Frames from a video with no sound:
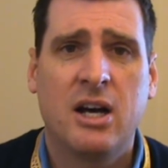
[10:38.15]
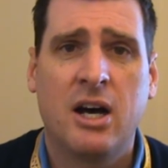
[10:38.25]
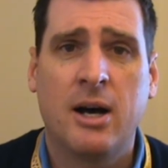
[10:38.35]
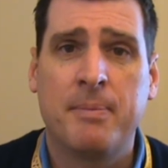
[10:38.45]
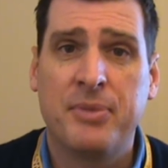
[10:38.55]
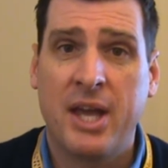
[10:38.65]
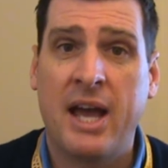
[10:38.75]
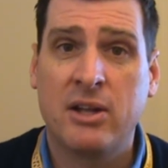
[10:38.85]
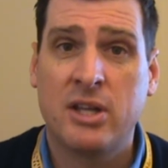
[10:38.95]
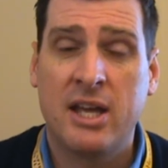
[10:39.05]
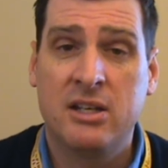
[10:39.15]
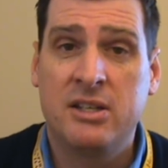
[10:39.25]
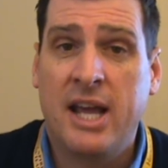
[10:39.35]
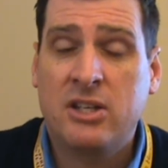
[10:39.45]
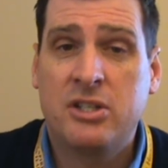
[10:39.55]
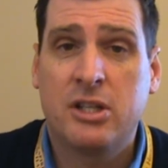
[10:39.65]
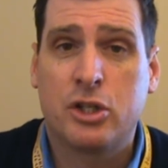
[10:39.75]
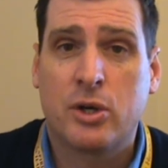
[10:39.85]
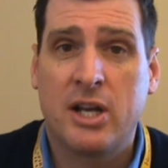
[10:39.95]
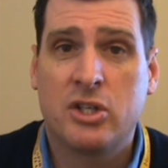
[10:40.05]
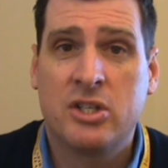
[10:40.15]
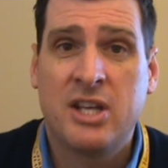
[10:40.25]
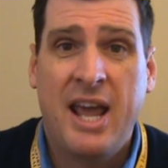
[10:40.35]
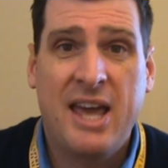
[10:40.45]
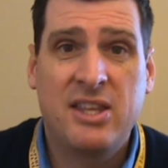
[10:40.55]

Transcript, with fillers: um, out, uh, next to the trenches,